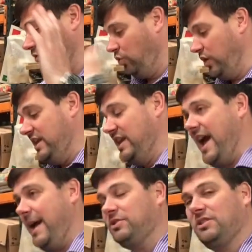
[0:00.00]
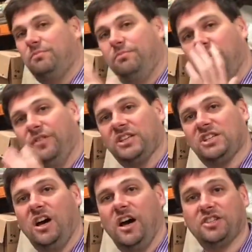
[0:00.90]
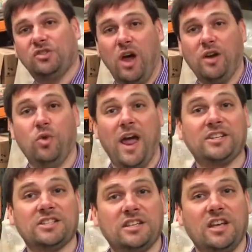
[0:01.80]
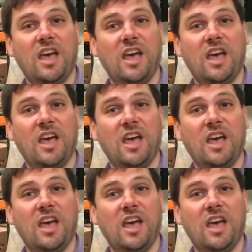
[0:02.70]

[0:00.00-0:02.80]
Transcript: recapped, put on their sides, and rest